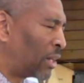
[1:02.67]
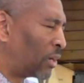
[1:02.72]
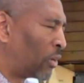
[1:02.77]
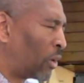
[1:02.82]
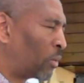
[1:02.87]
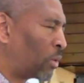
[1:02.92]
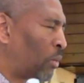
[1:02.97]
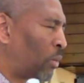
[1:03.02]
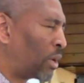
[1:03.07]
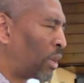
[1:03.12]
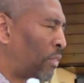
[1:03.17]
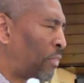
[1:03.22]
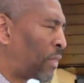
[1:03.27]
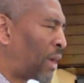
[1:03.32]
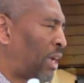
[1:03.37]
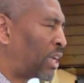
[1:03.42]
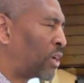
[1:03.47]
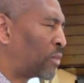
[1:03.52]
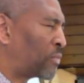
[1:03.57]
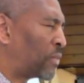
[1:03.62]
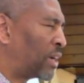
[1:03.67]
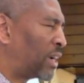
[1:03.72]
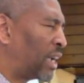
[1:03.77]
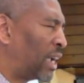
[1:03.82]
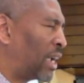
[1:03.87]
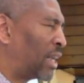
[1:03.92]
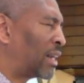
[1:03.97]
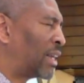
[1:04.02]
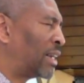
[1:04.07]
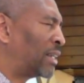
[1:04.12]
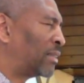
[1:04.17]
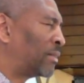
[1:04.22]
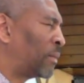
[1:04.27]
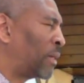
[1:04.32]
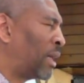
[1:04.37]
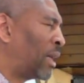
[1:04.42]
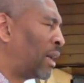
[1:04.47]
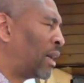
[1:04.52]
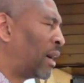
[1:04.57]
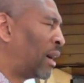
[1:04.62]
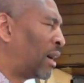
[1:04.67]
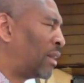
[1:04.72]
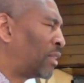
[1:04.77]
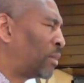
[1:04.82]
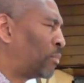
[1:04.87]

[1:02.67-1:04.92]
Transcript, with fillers: Lord, we want to thank you for healing uh,